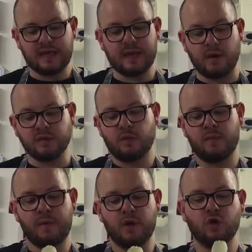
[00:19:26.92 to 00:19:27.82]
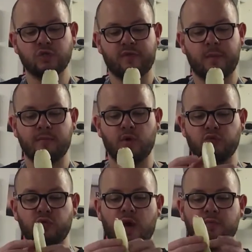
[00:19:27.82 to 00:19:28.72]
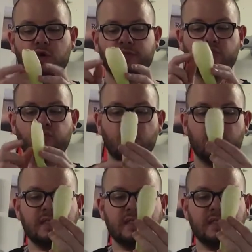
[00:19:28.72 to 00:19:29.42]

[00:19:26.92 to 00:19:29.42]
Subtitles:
thinking about it, we might want to cut off a bit more because we've got more of the root.